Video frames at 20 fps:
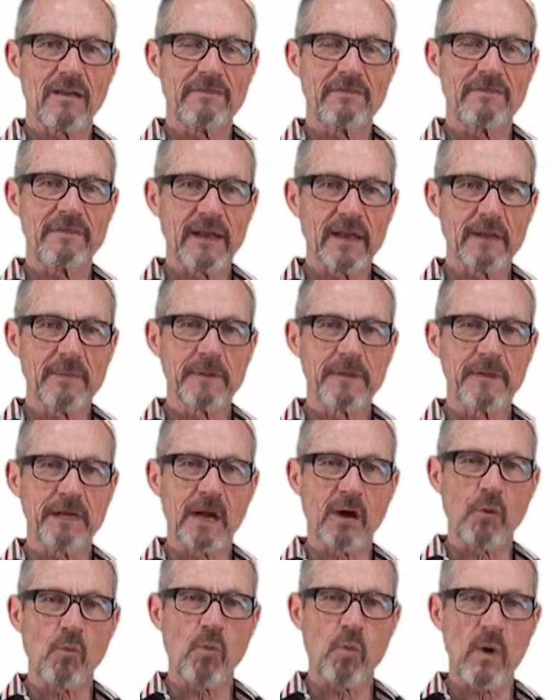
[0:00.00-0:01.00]

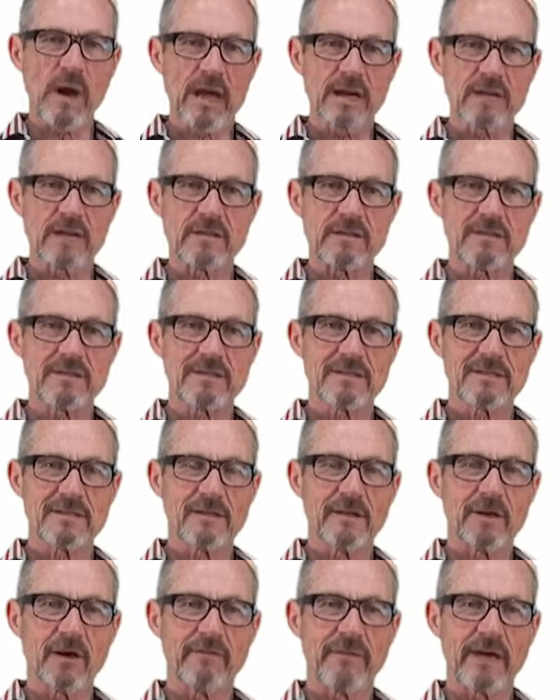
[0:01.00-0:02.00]
developing awareness
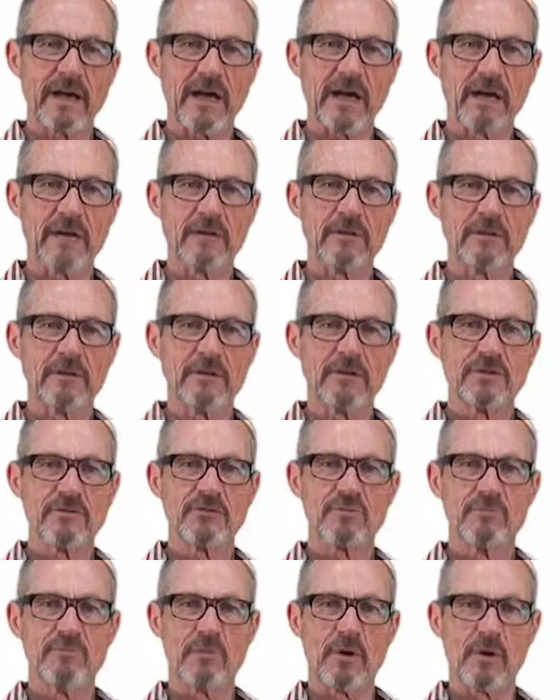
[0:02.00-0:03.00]
of how
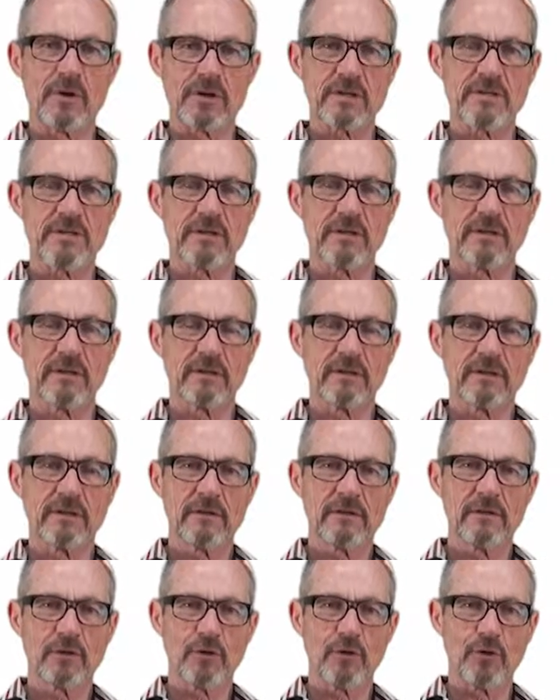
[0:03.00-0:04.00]
to monitor
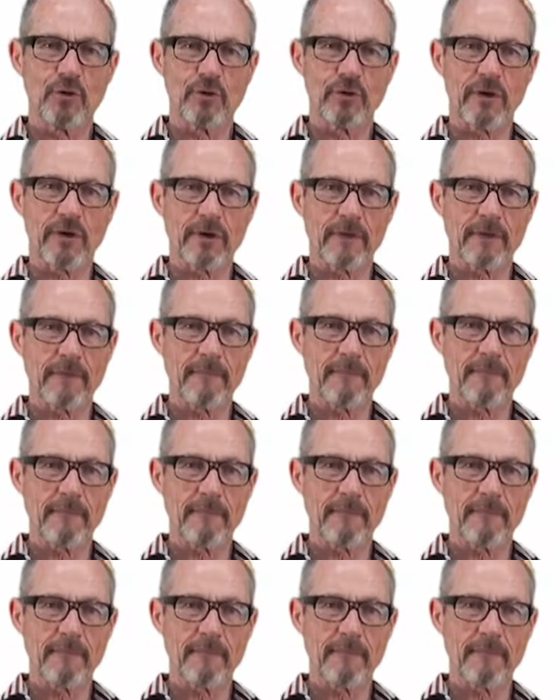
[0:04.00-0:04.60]
learning.